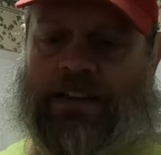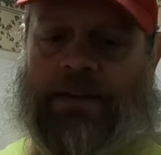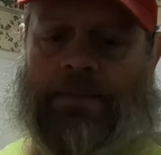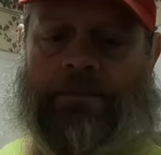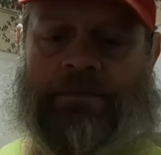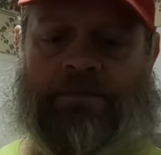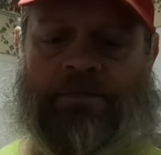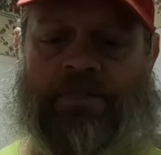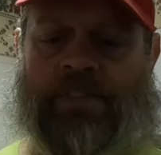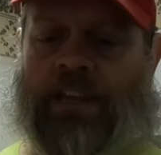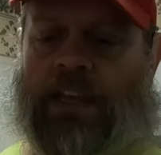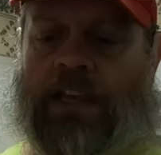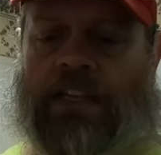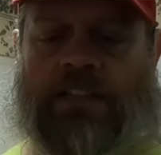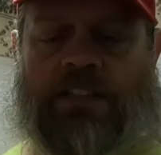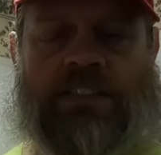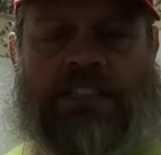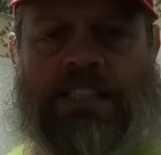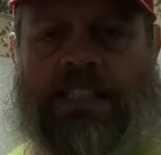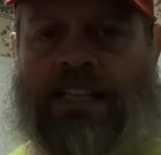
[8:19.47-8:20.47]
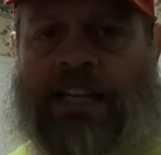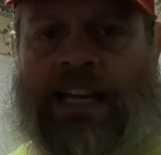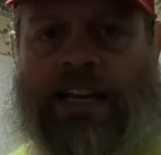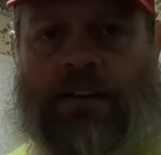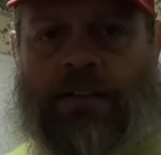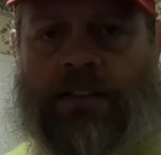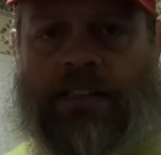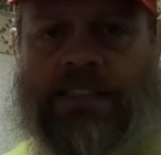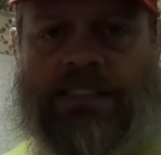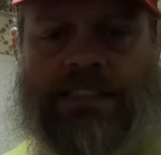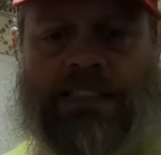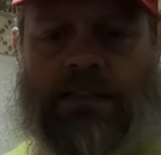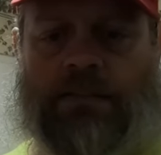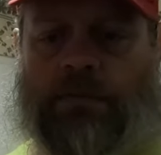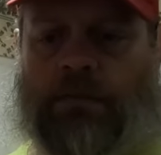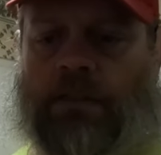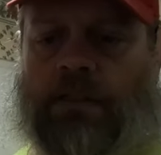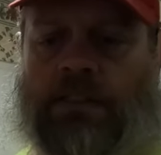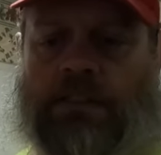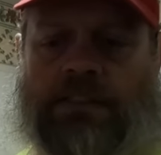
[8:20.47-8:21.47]
uh, and you seen how easy
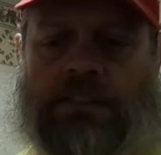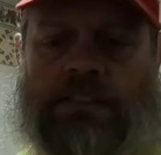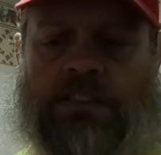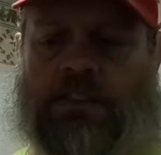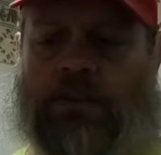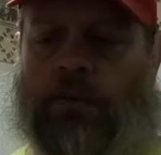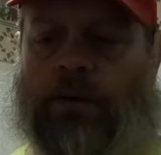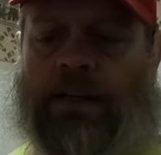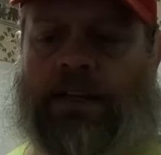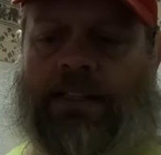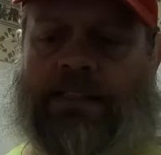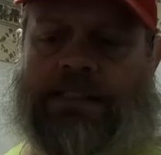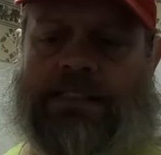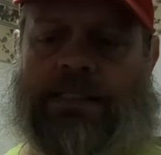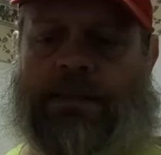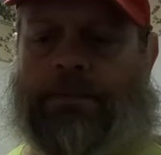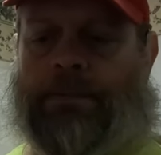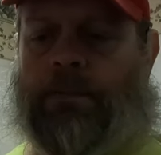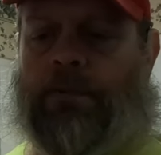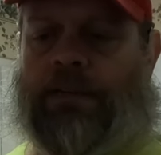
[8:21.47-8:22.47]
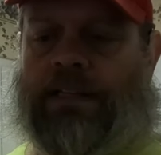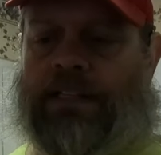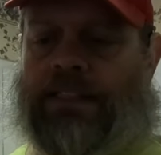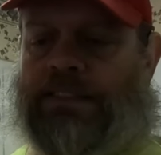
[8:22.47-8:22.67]
it was. It's quick, simple,